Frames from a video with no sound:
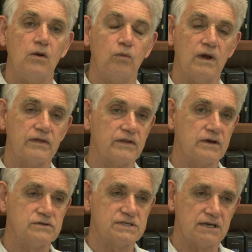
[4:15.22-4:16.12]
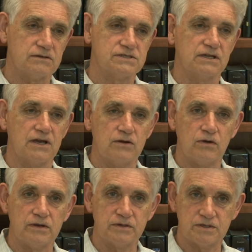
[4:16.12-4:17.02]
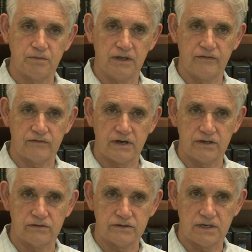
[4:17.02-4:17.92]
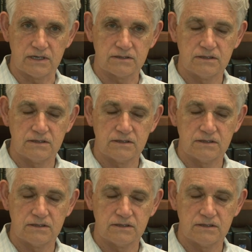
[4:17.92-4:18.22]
whether those cells to go on to proliferate or not.